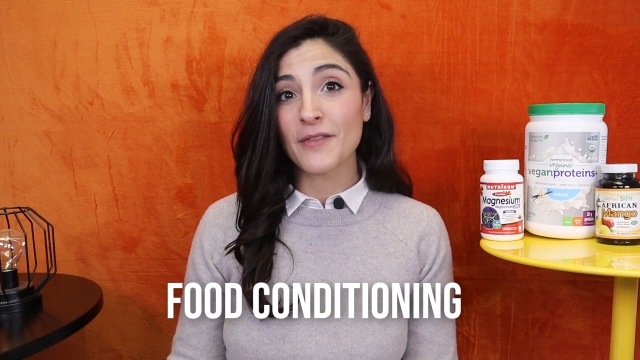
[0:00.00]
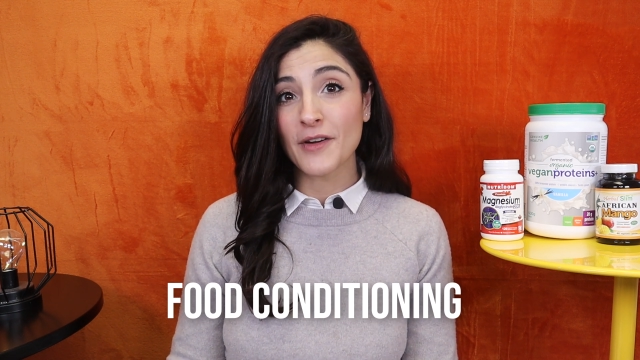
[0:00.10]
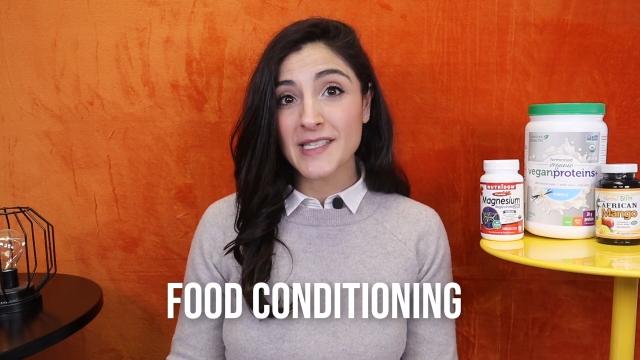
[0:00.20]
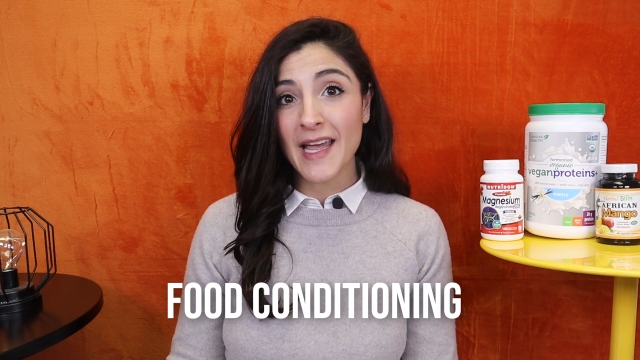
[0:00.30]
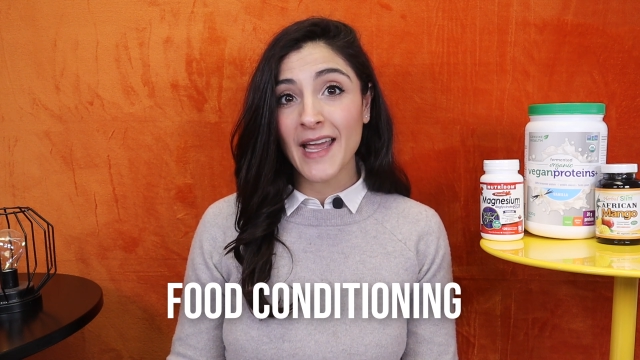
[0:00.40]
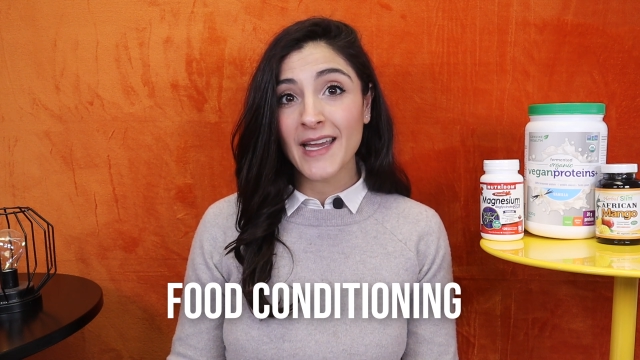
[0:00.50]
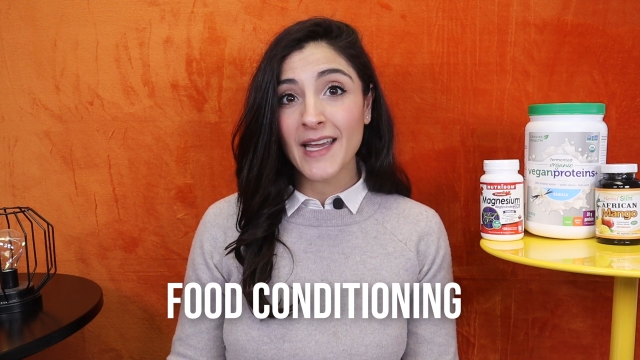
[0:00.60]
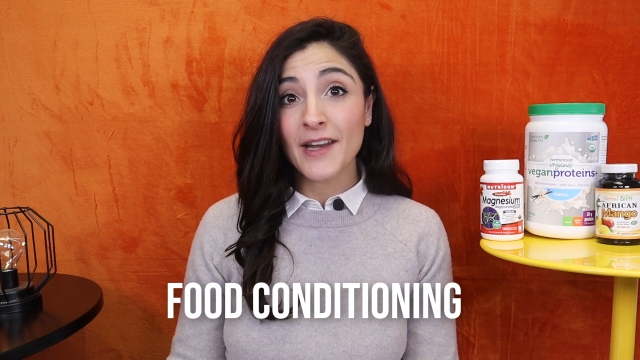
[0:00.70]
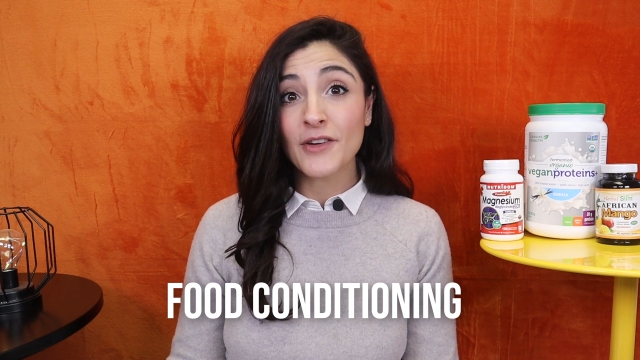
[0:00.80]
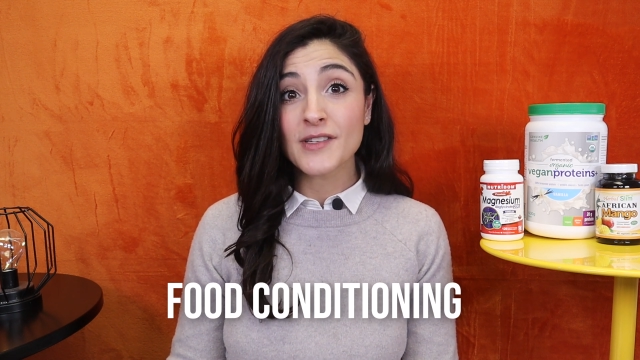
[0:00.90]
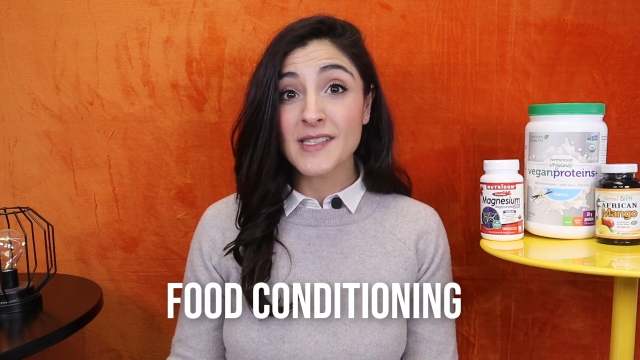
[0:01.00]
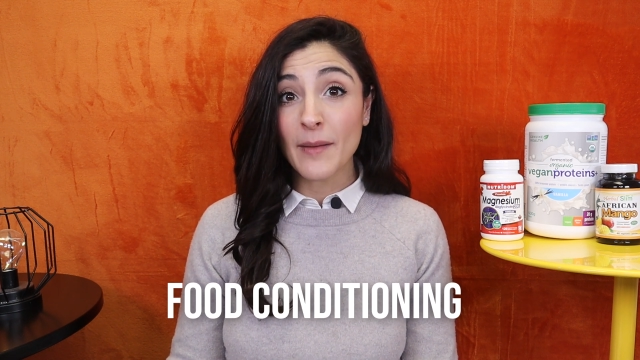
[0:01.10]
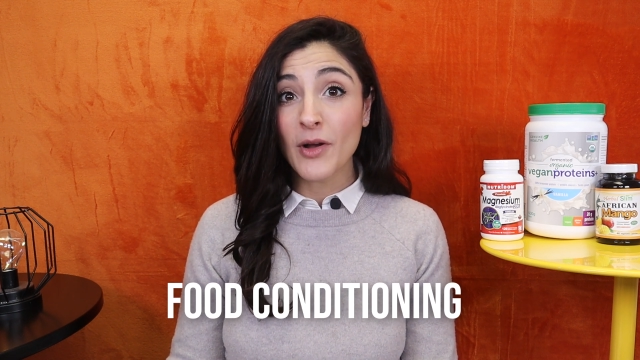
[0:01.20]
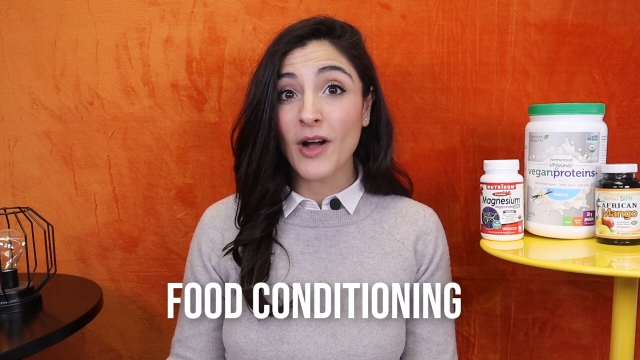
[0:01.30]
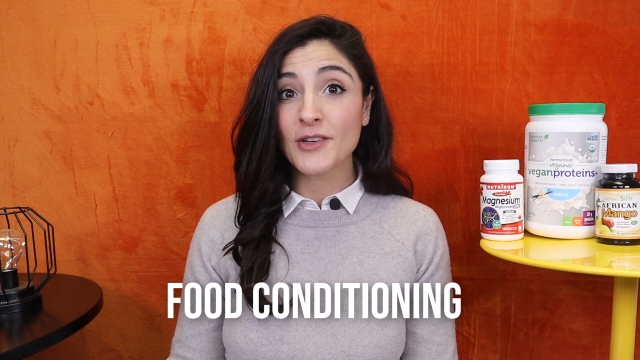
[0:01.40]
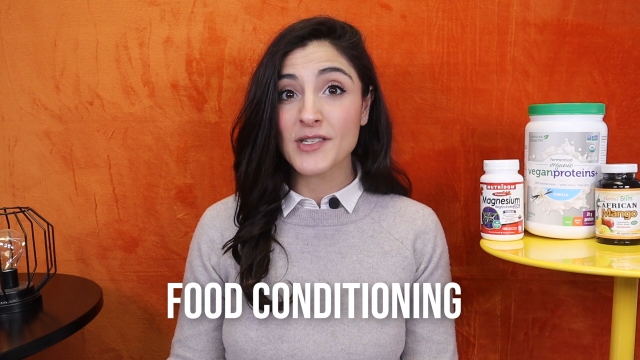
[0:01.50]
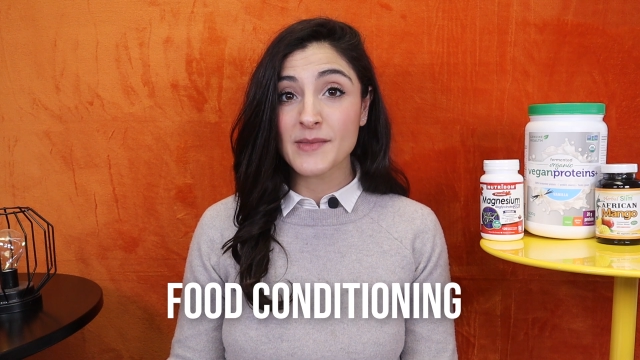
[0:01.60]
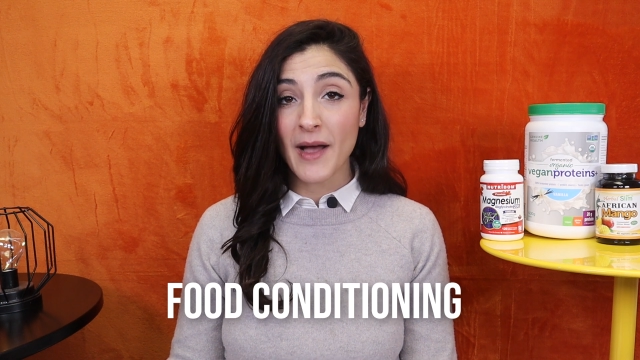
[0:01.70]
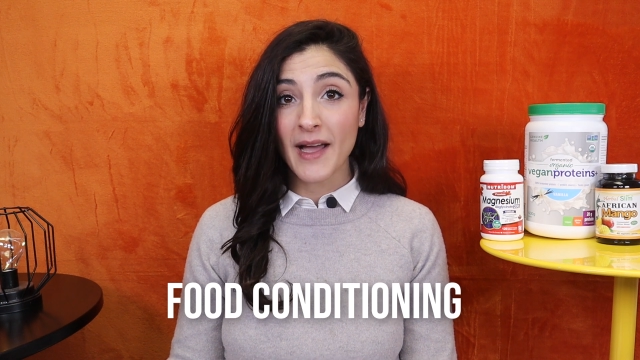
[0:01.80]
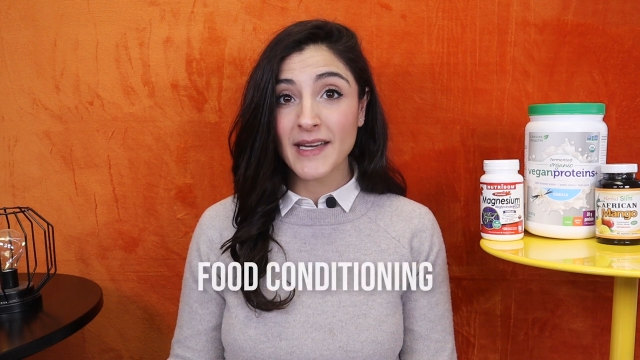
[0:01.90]
of our day in our
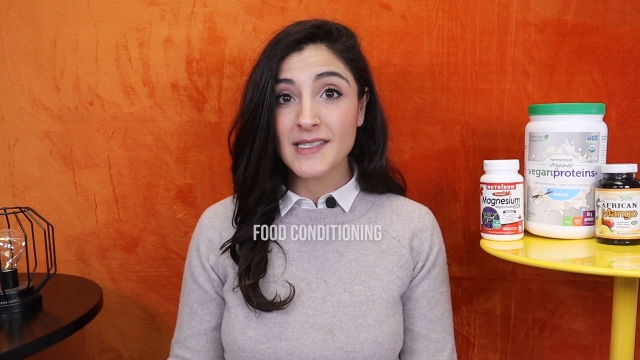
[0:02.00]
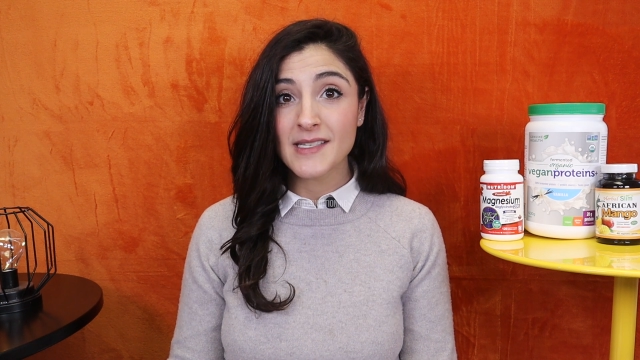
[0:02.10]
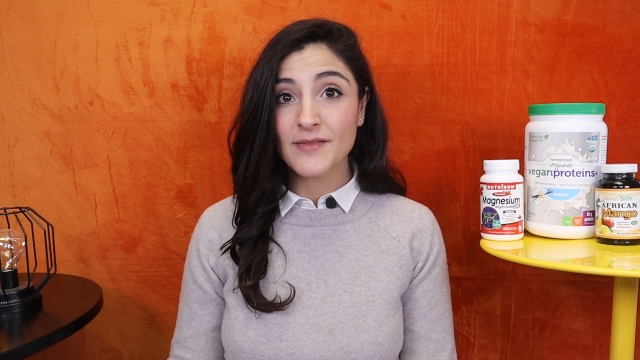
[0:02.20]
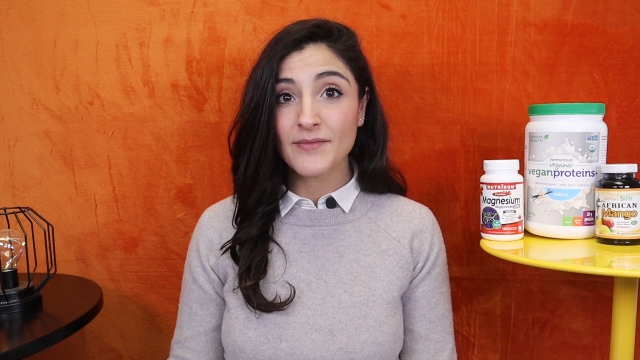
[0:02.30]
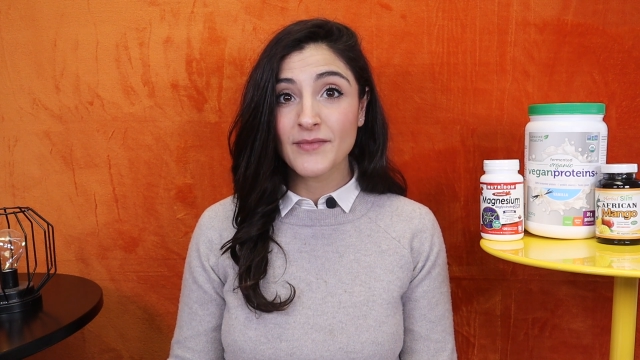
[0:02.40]
subconscious mind.